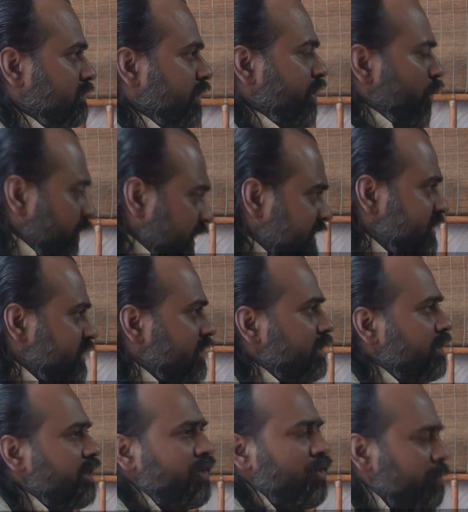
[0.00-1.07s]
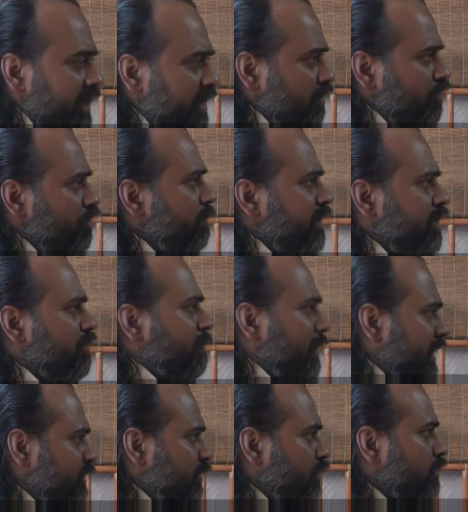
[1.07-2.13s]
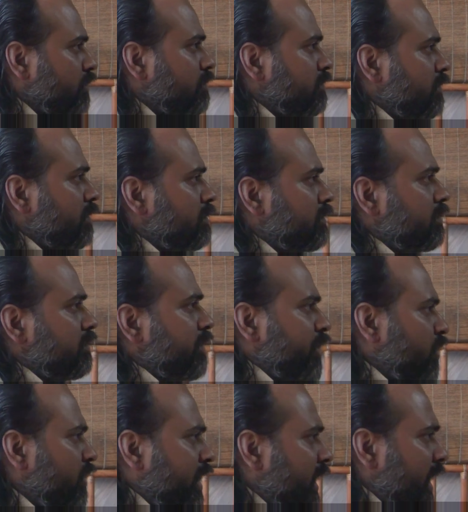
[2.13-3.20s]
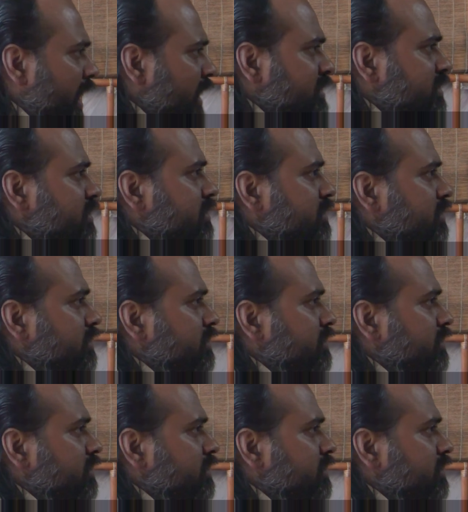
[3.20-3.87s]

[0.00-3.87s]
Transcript: In your kitchen, in your bedroom, in your bathroom, in your garage,